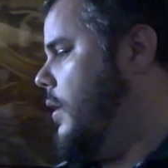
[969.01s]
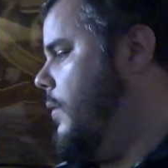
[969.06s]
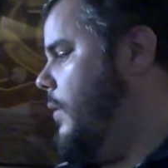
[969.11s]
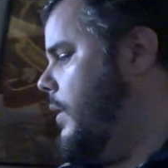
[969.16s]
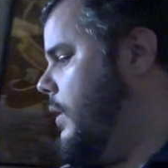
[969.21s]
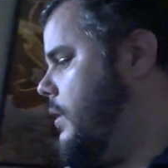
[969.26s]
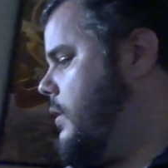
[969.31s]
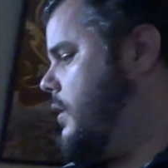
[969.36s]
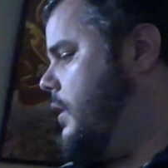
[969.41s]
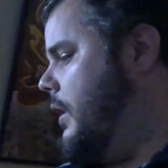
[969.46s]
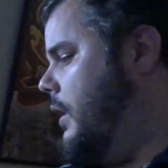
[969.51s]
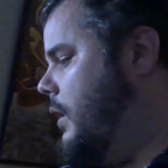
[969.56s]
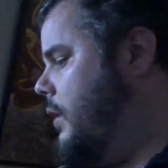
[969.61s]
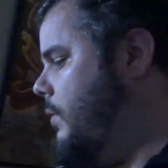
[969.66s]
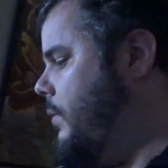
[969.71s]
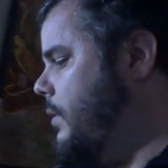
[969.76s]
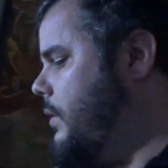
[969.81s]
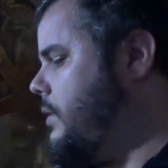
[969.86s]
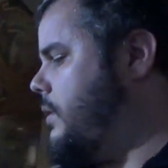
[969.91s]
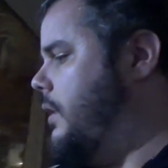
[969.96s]
We'll see.
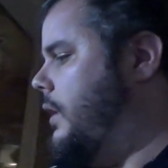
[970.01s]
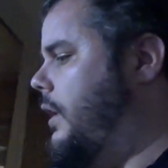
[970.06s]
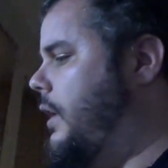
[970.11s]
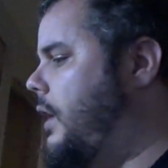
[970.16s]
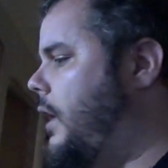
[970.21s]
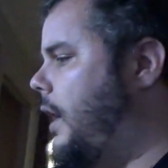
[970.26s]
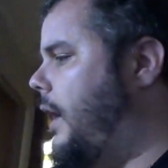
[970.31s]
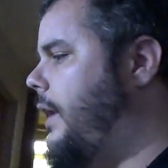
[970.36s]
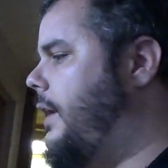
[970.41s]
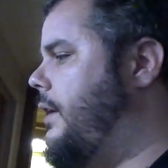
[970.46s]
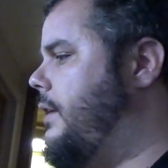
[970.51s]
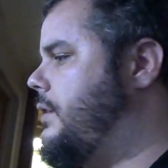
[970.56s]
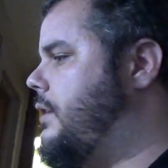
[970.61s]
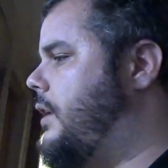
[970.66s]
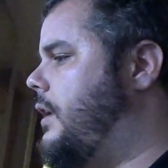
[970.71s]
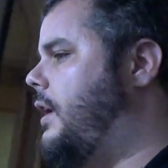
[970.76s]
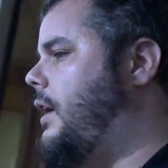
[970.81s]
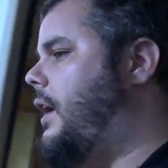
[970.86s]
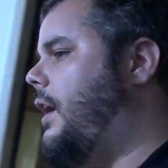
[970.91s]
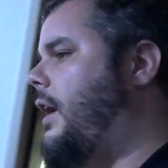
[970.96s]
We'll see. Haters
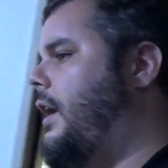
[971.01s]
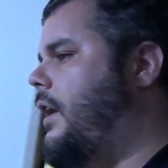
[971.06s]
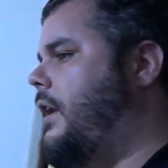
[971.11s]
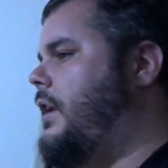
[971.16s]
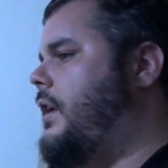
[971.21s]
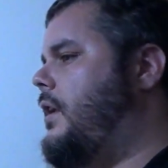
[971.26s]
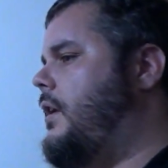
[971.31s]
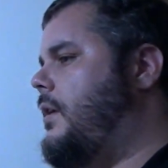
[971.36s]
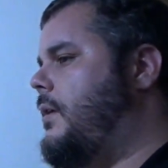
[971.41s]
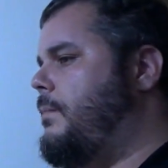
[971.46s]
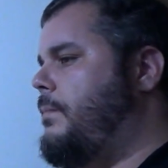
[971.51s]
gonna hate.